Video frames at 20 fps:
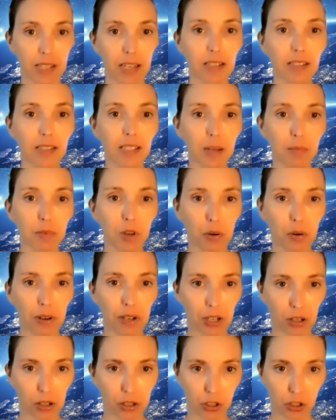ends up
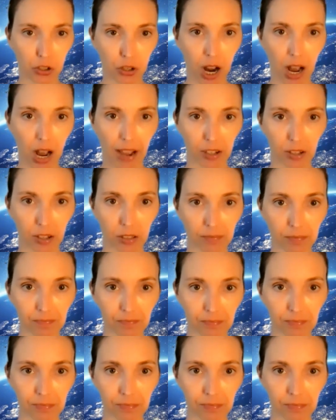going on trial,